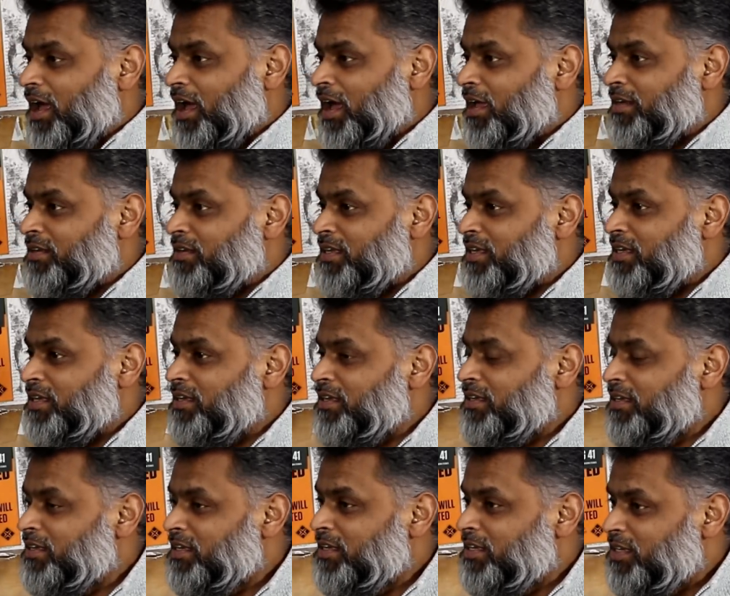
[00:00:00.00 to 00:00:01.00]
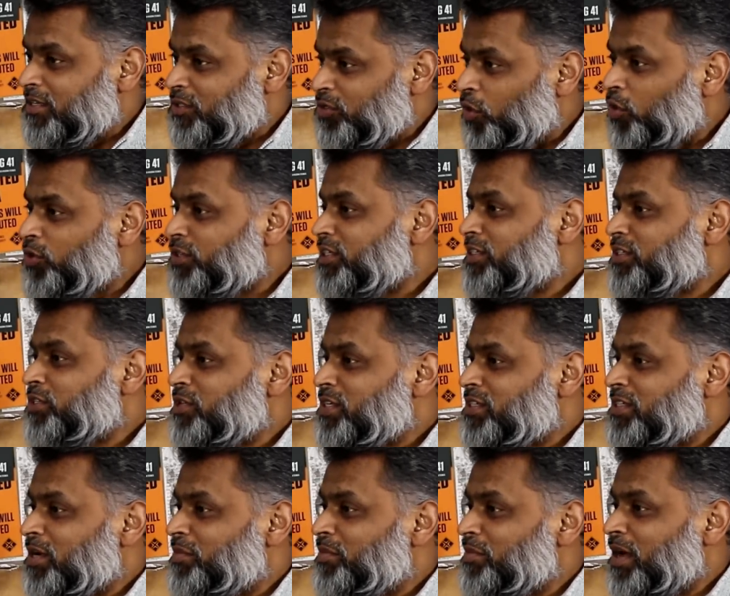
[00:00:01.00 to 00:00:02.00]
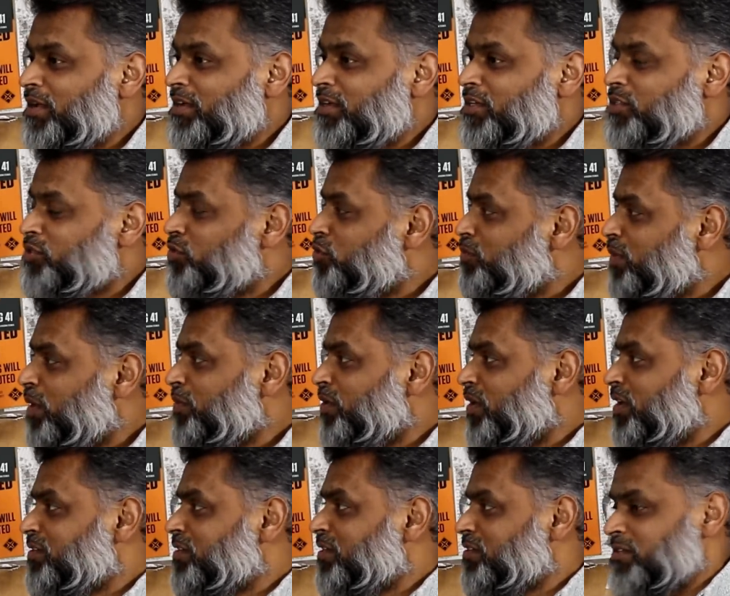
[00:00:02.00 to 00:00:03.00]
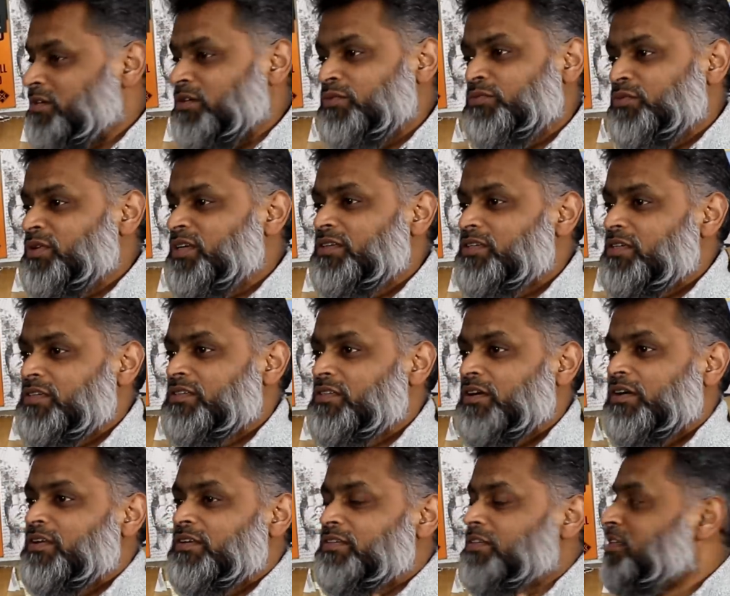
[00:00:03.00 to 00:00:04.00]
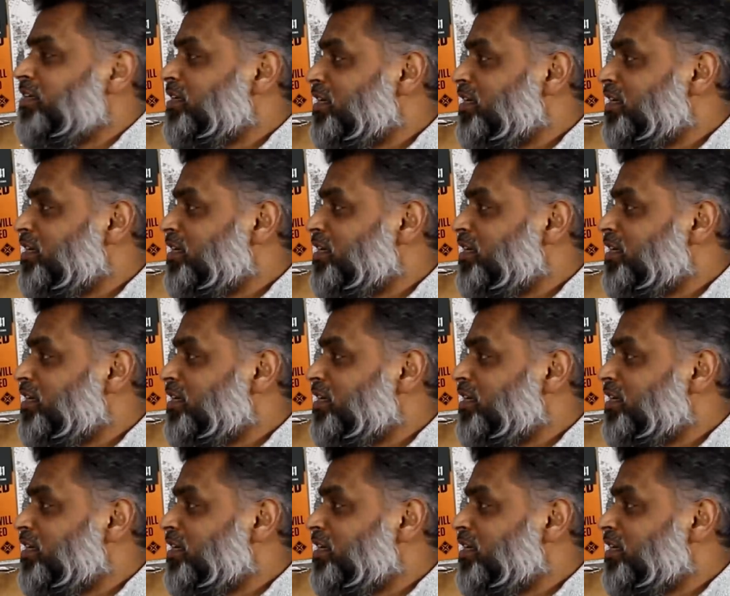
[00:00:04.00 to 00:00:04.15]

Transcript: And he taught it to his companions who memorized it. So we just started to